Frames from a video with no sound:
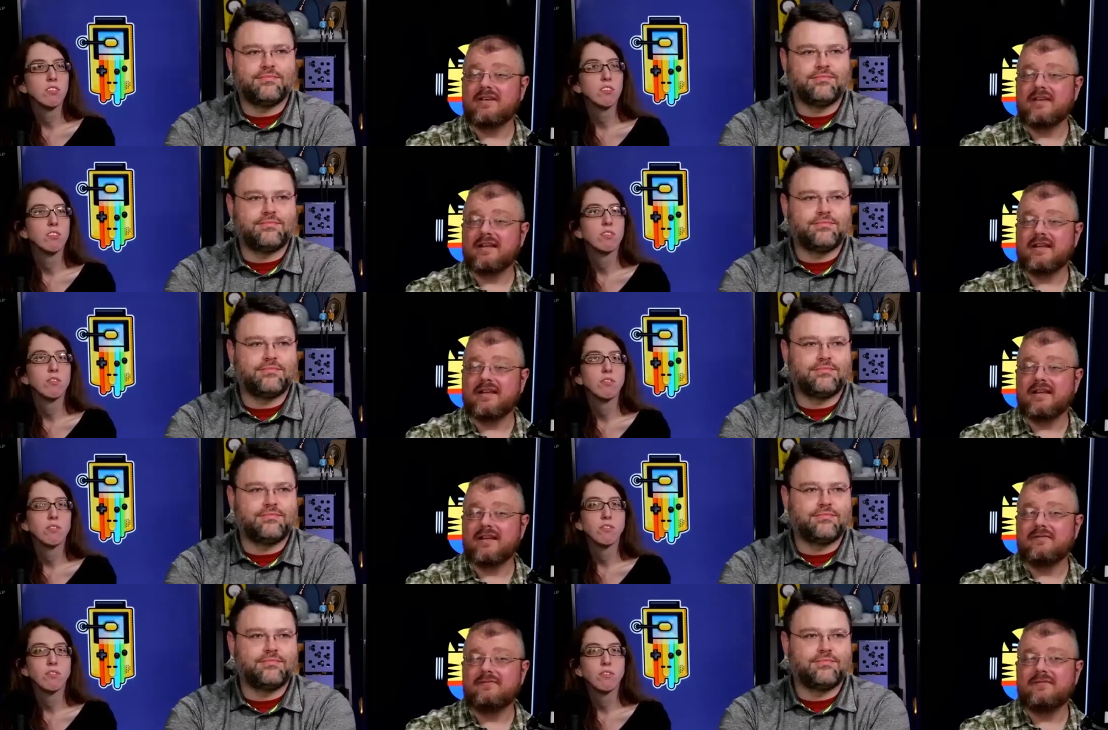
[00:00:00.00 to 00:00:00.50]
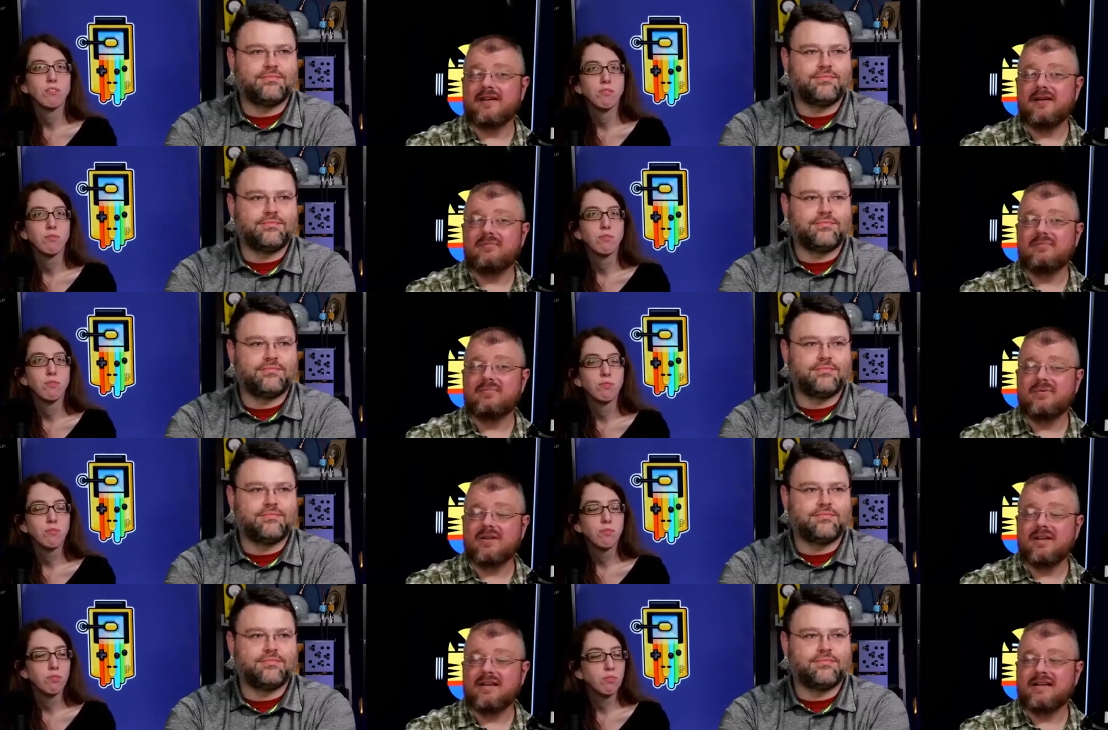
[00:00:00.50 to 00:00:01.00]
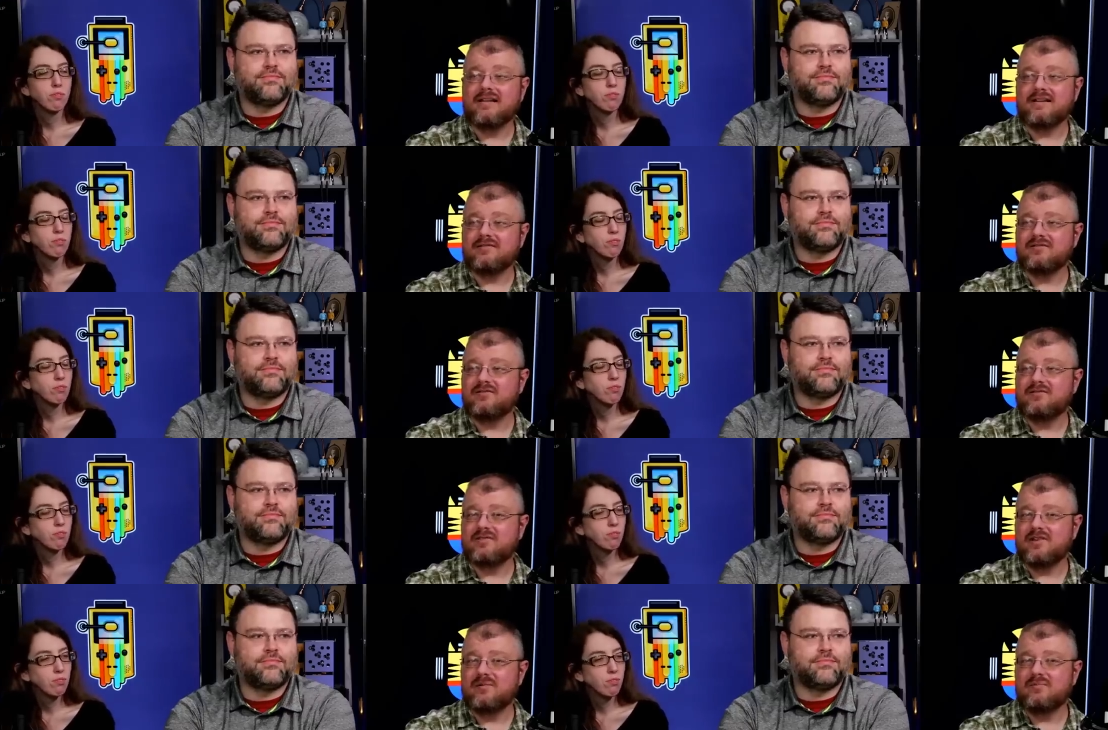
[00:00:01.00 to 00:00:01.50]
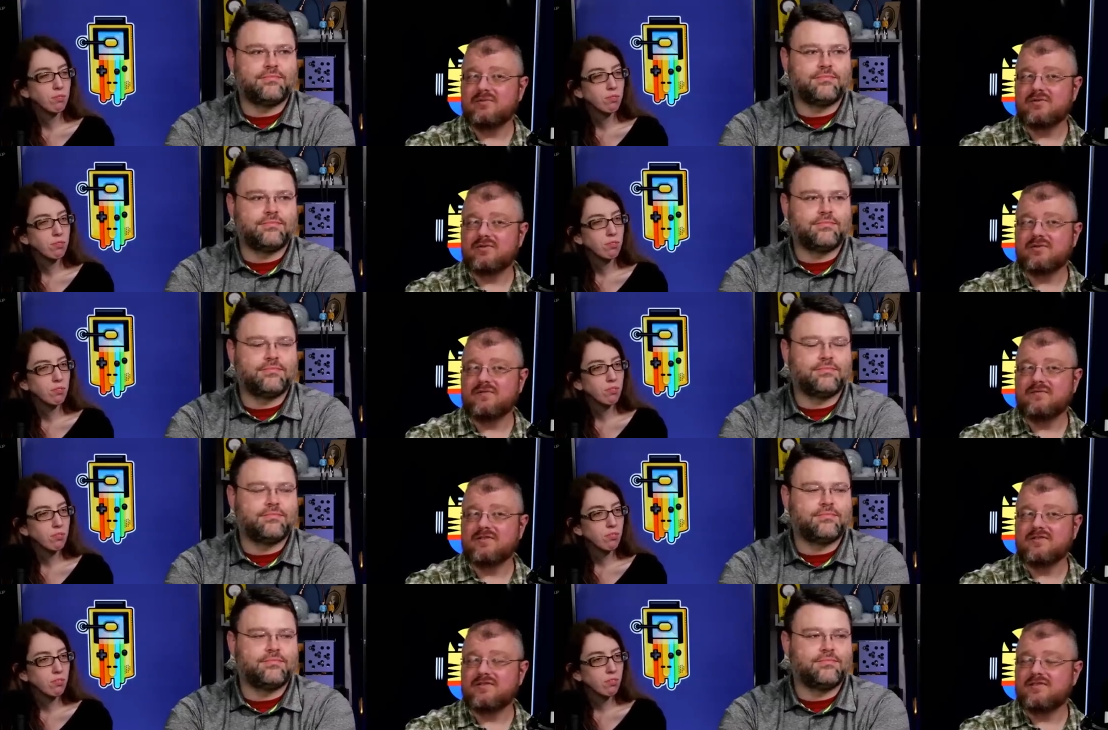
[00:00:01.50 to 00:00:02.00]
Speaker 1: thing. If that plate is the
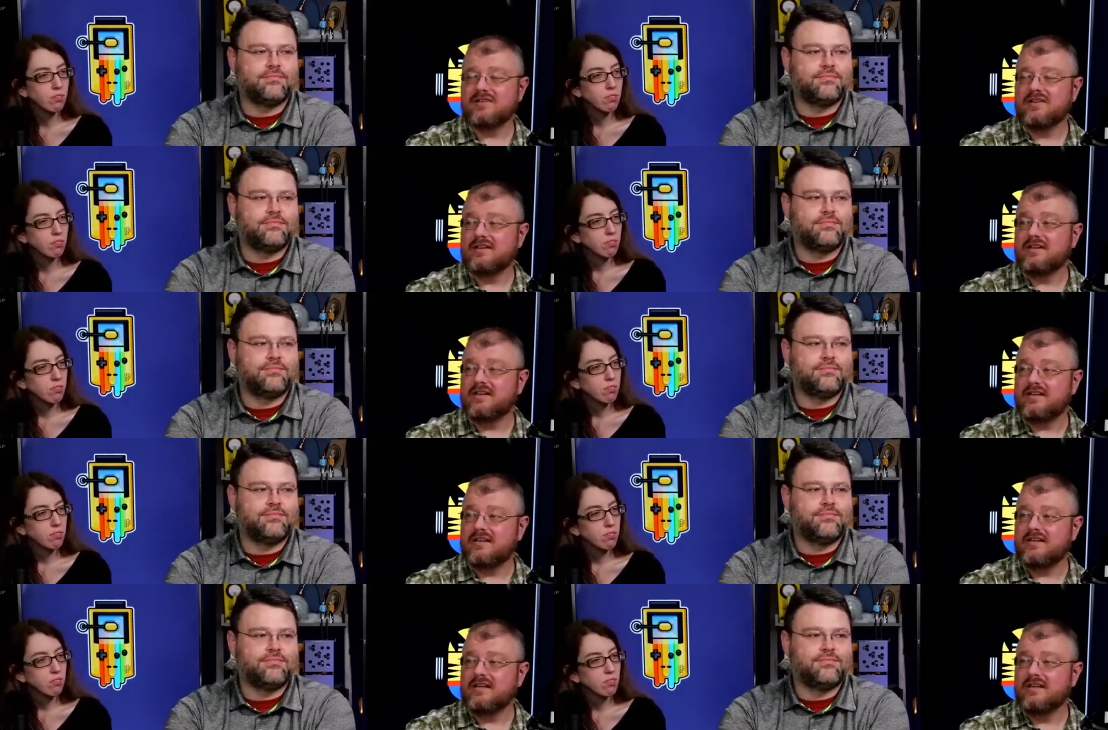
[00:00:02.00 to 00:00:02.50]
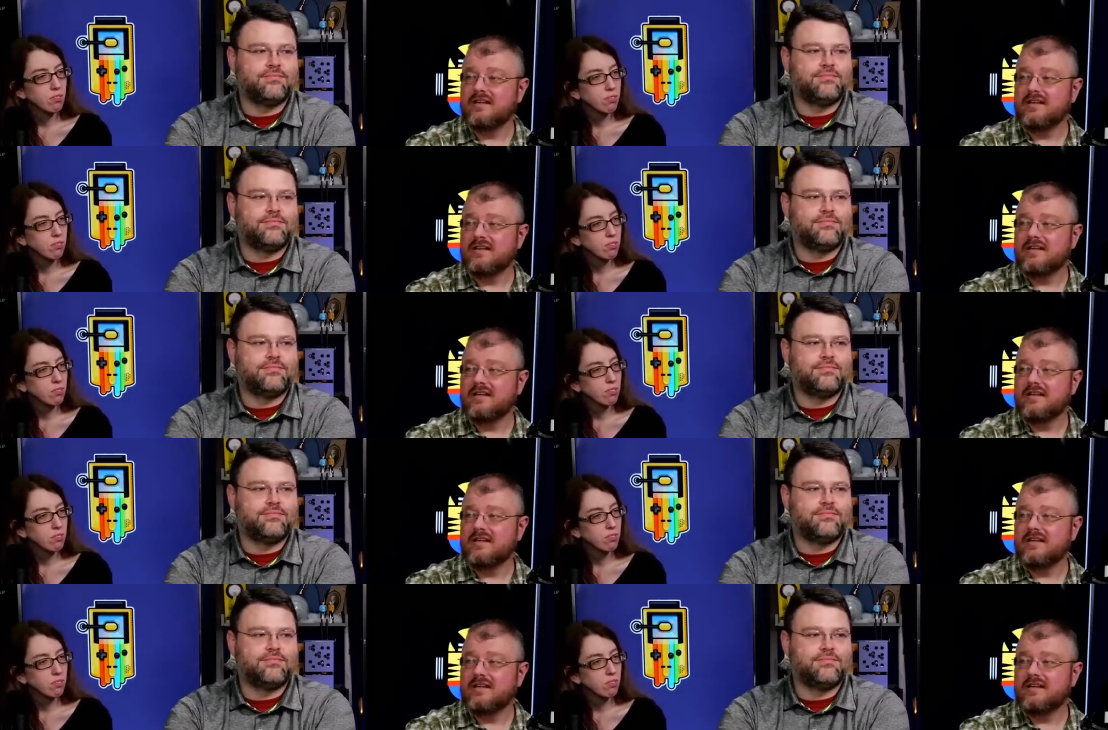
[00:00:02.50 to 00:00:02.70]
temperature of the sun,